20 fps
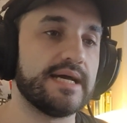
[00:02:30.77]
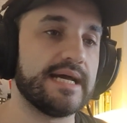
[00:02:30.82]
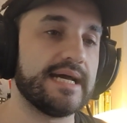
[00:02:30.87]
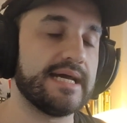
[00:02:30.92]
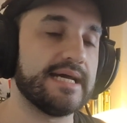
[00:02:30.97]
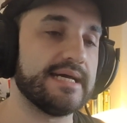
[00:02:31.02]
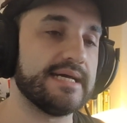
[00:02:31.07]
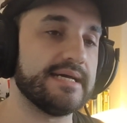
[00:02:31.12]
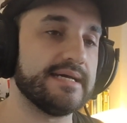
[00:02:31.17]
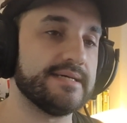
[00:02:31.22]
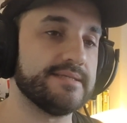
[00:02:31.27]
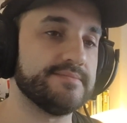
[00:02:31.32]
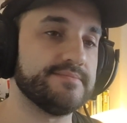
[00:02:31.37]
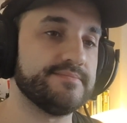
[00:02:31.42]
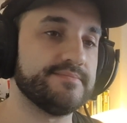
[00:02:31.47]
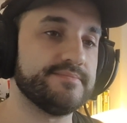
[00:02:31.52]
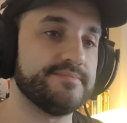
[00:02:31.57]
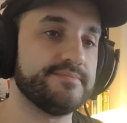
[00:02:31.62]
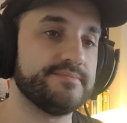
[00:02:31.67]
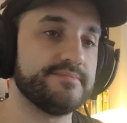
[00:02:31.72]

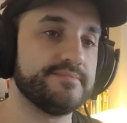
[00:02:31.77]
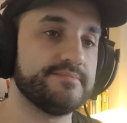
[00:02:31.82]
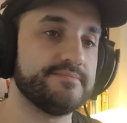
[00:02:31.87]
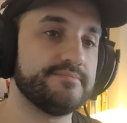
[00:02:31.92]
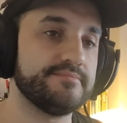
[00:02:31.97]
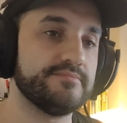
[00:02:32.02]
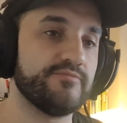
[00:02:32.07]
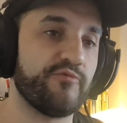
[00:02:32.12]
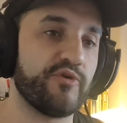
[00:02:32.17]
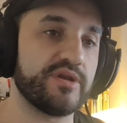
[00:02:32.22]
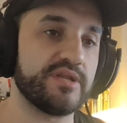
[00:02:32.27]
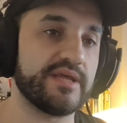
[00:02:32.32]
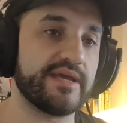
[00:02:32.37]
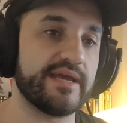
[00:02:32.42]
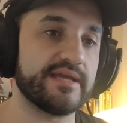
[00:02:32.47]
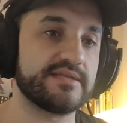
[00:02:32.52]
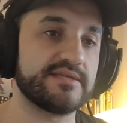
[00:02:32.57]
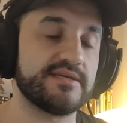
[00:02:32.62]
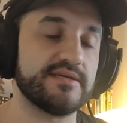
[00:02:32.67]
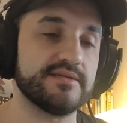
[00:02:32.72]
and when they
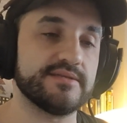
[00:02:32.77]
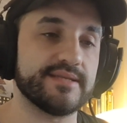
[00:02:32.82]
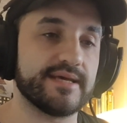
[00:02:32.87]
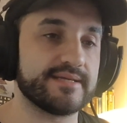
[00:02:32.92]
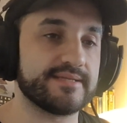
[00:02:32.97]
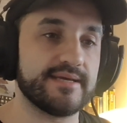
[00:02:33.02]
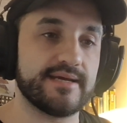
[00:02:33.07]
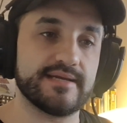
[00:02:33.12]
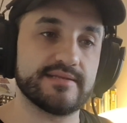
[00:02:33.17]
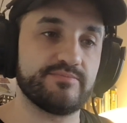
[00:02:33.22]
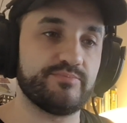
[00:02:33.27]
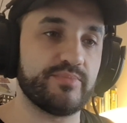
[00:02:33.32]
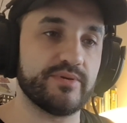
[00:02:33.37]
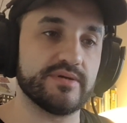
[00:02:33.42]
get killed like that,